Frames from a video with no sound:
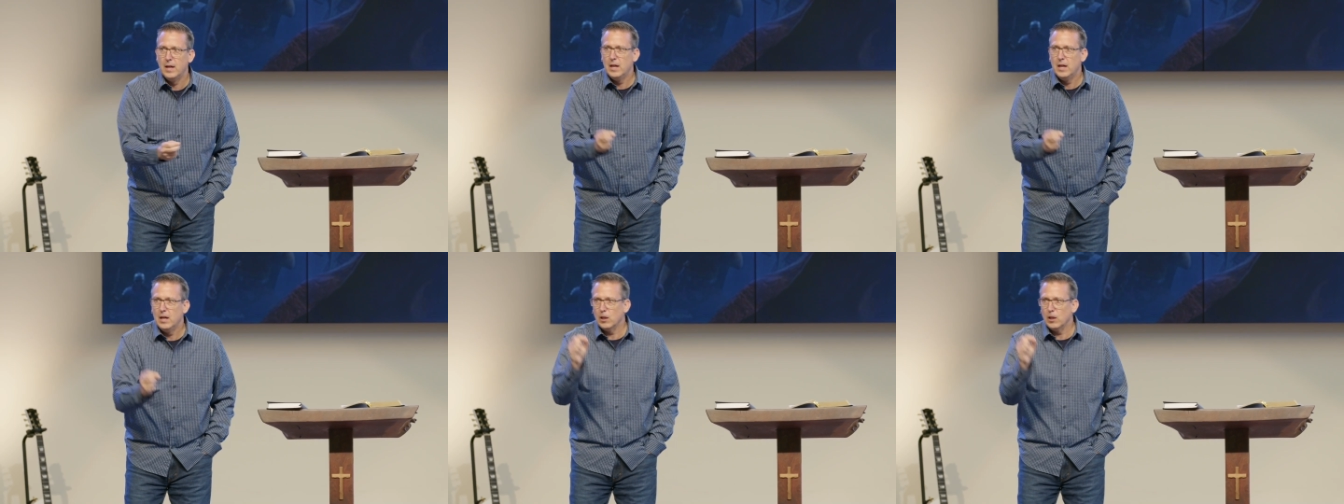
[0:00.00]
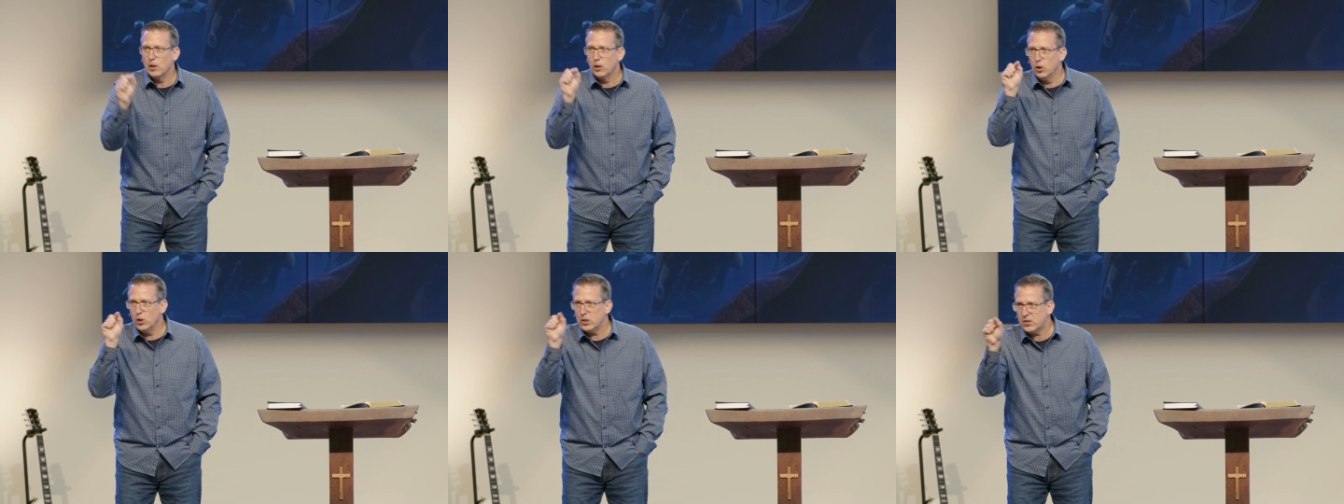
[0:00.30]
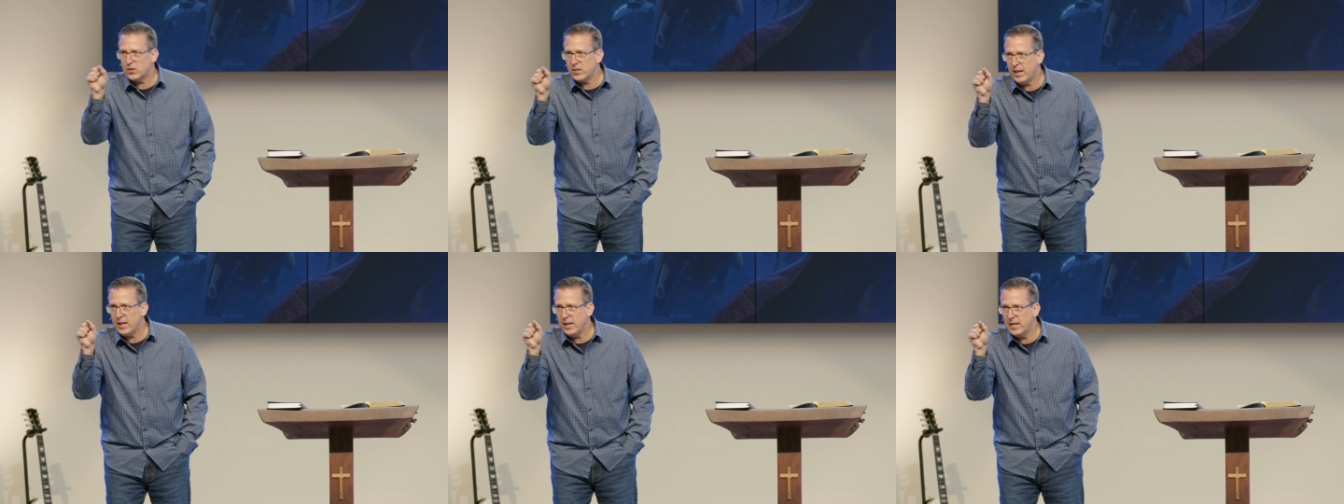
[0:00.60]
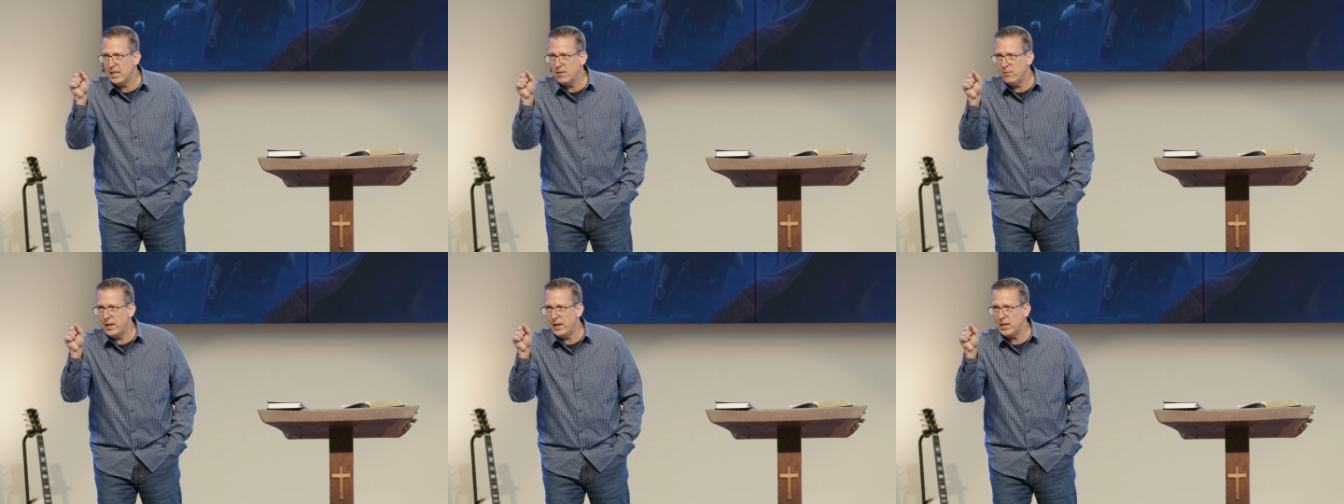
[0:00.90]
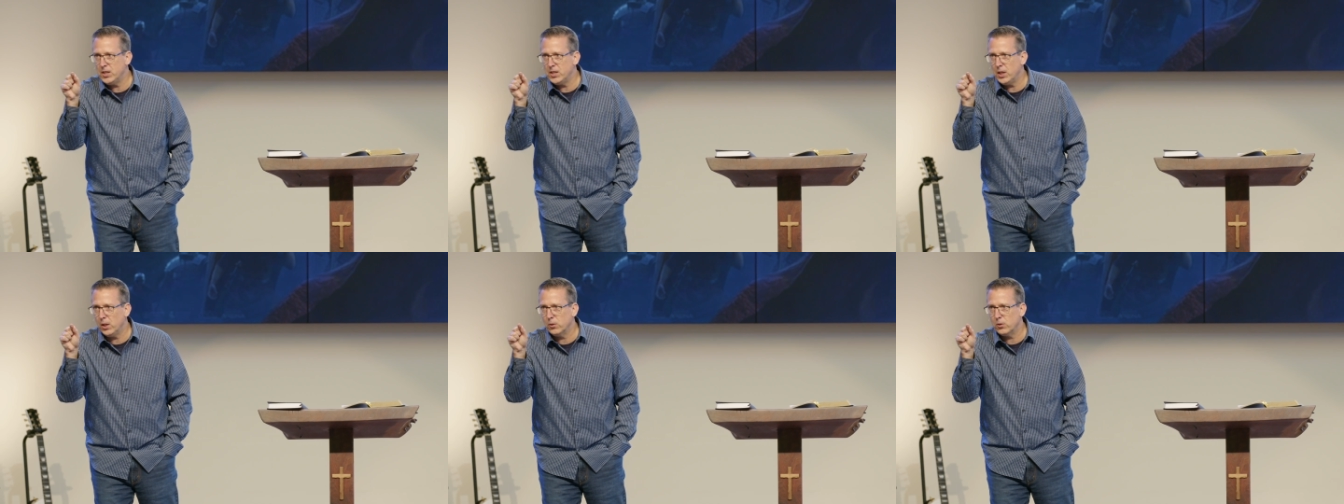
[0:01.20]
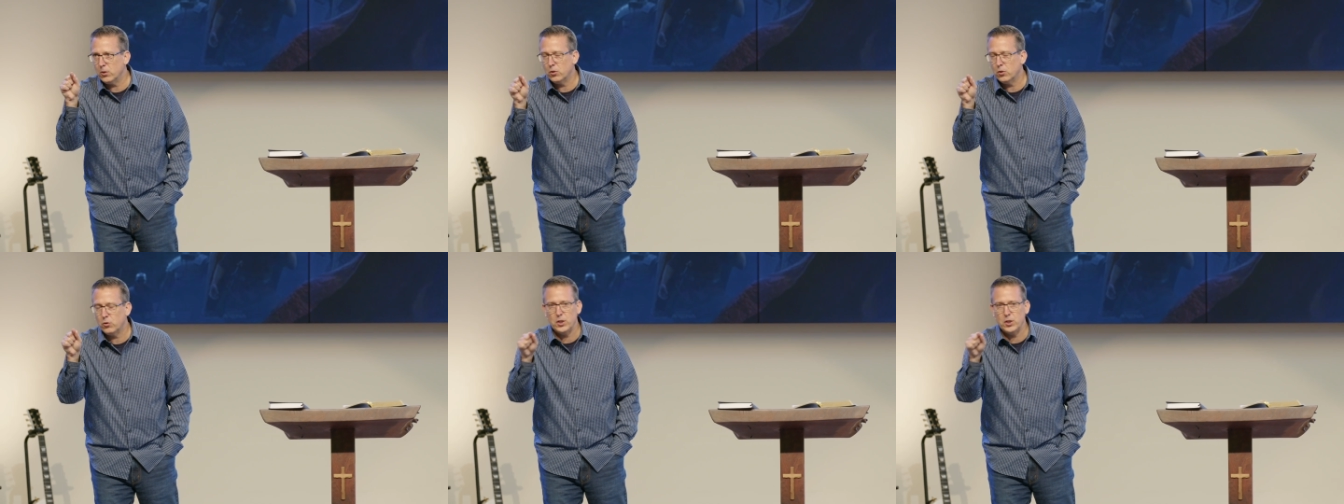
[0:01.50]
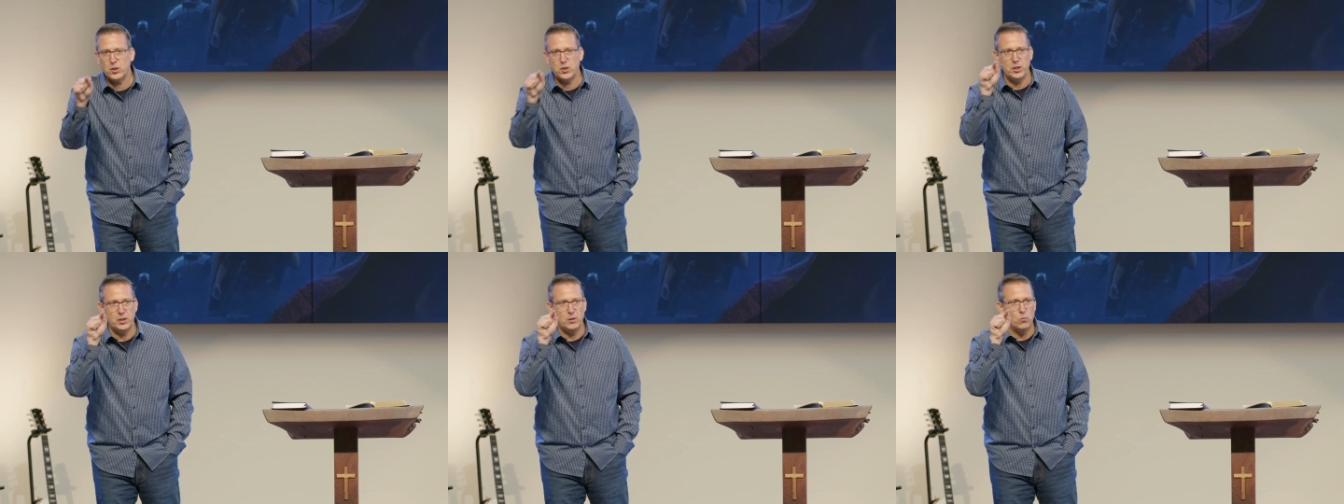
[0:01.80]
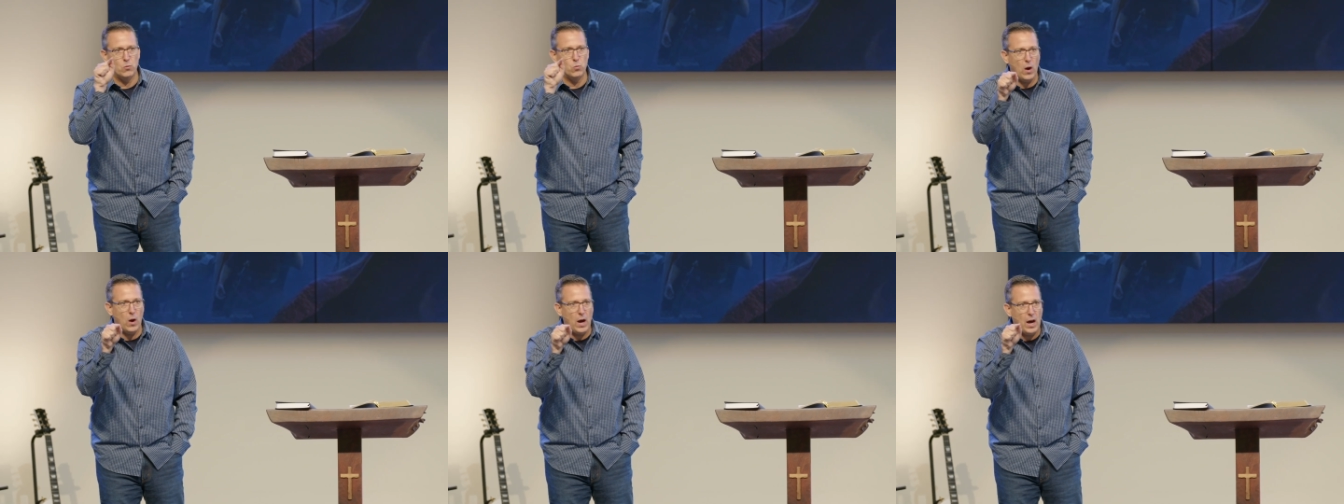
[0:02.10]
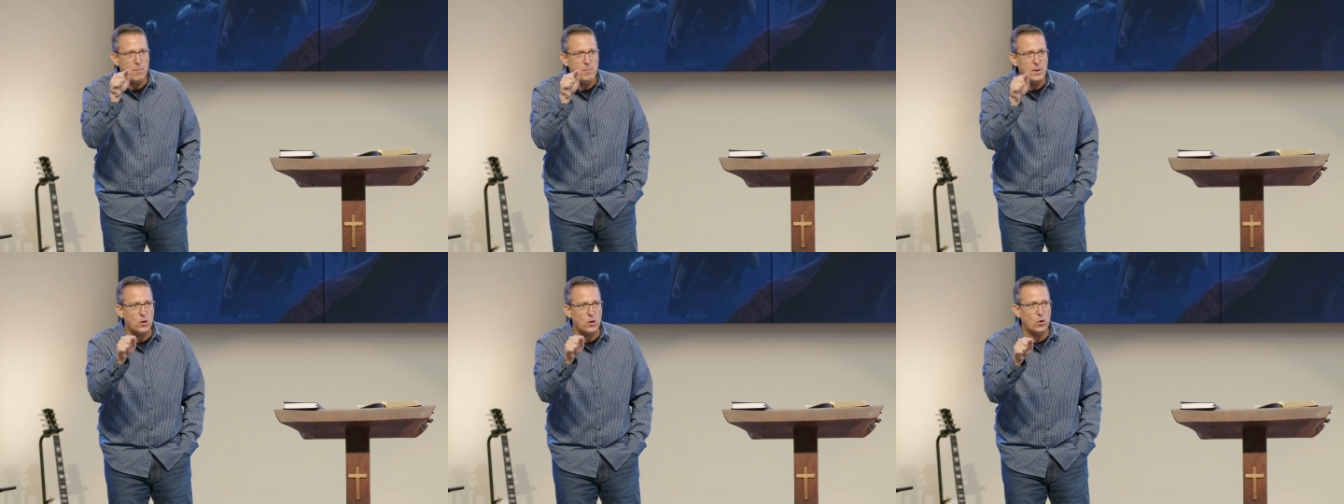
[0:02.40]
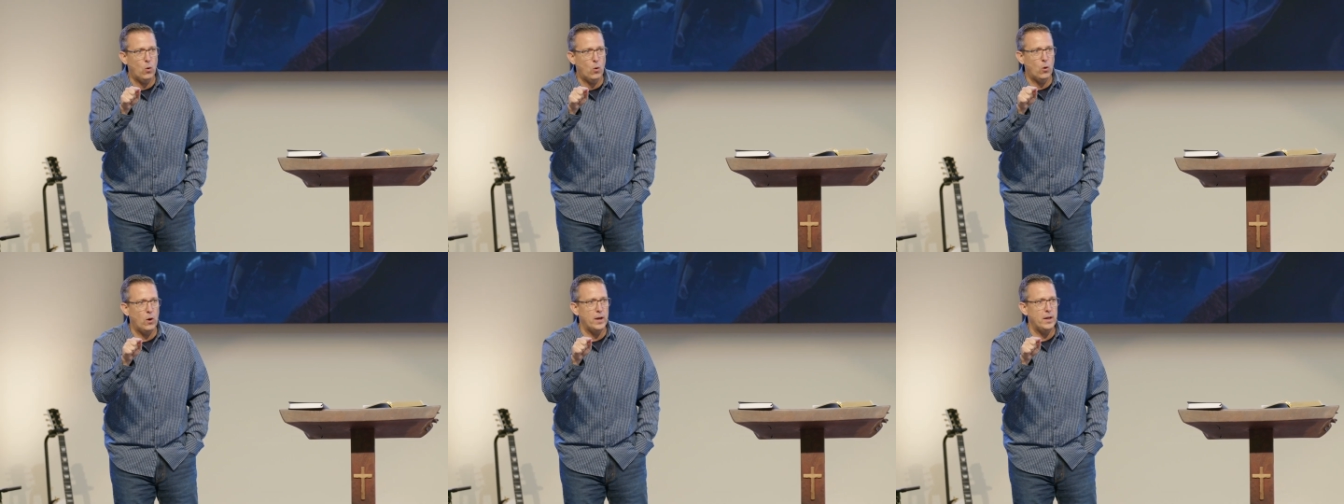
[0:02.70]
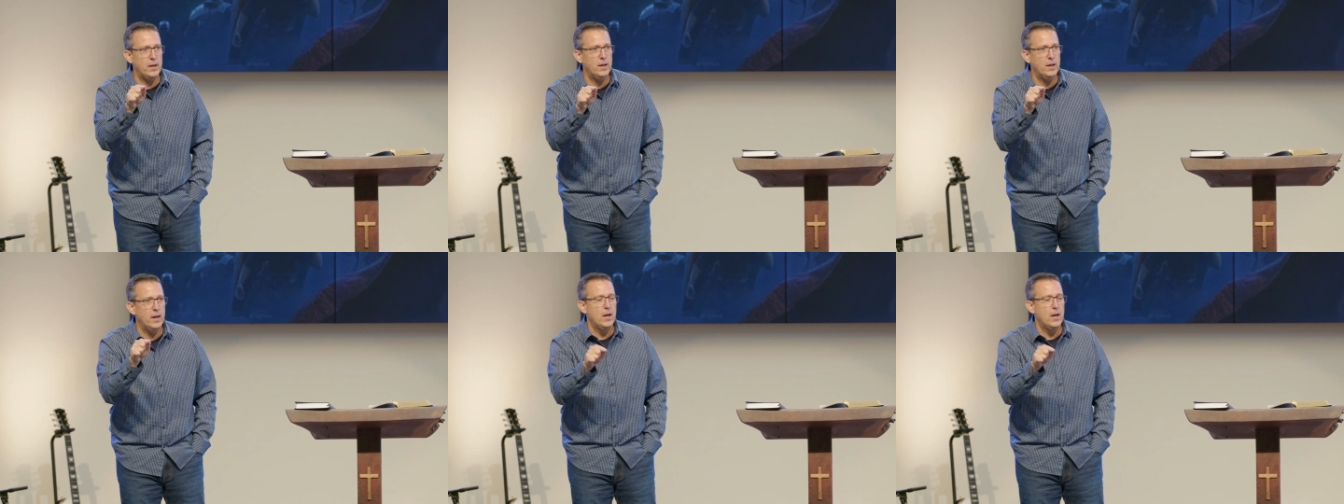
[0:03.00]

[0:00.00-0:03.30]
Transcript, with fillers: looks at an evangelical Christian, Rob McCoy,